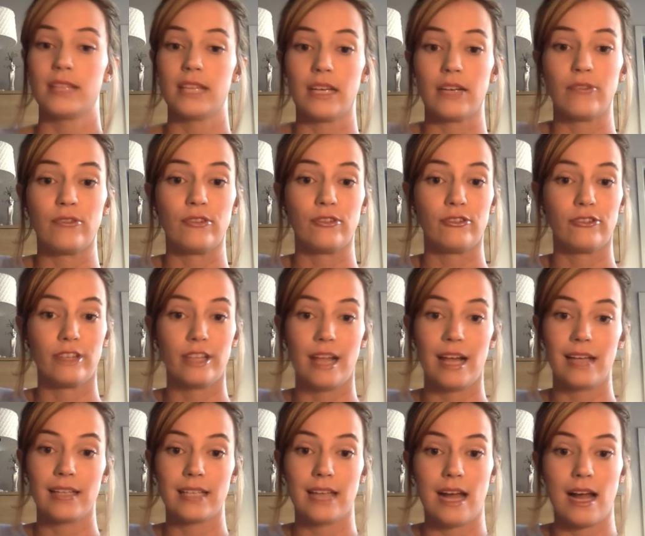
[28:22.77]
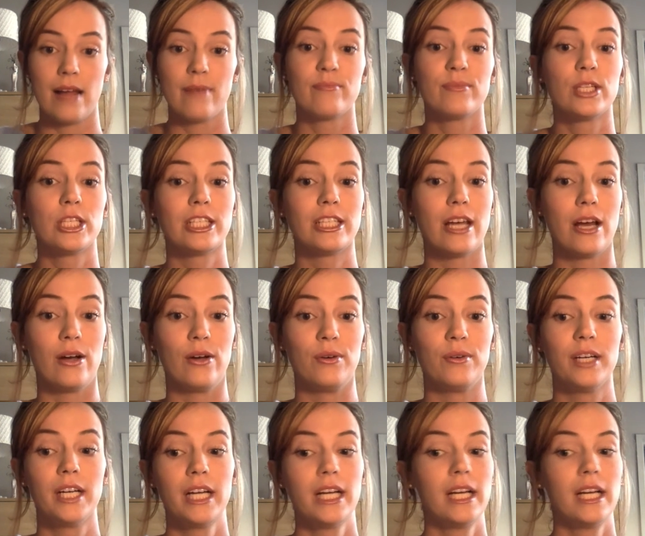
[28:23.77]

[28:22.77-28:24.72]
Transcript: thankful for that time. So,